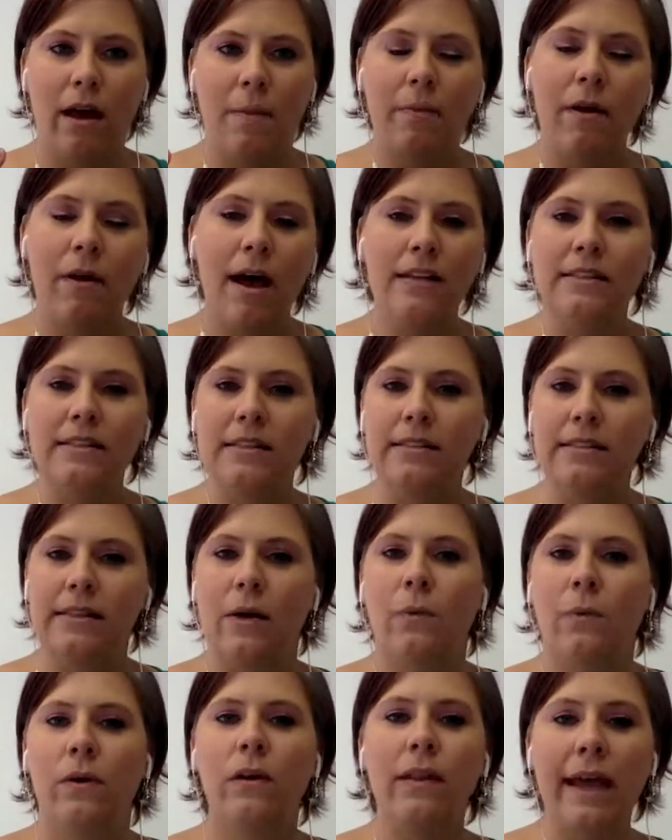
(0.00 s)
process
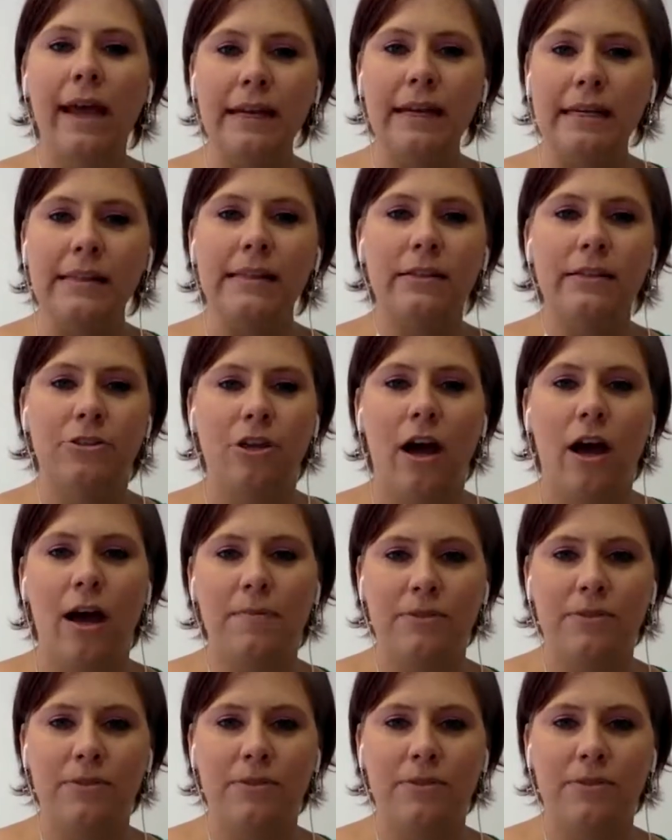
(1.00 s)
that we're aligning the jobs